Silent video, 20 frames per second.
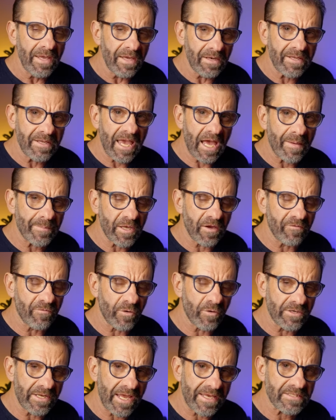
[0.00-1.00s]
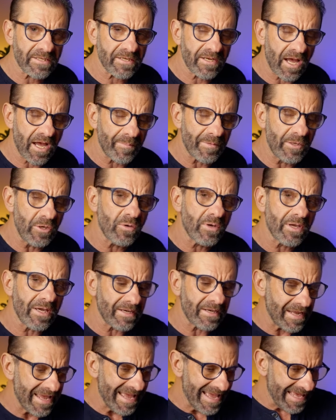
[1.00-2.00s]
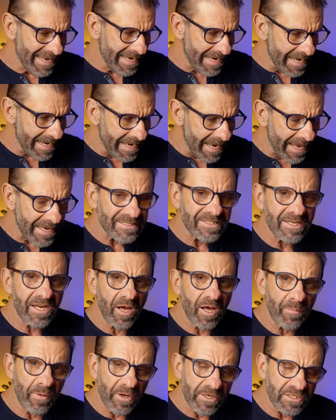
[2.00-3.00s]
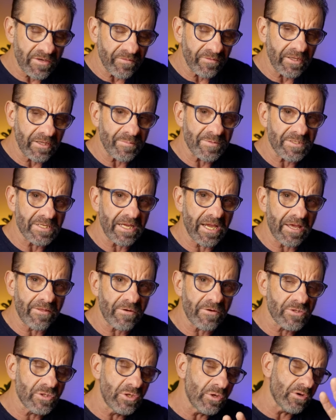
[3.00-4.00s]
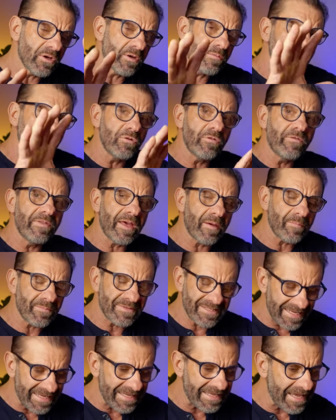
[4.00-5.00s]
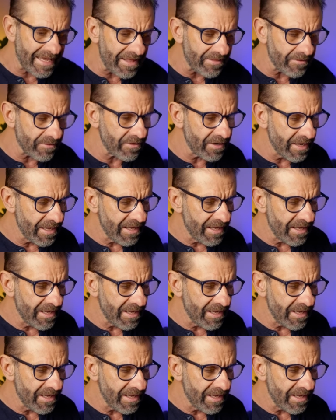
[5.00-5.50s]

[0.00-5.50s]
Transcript: In CapCut for Desktop, you can nest a bunch of clips together so you can move them together.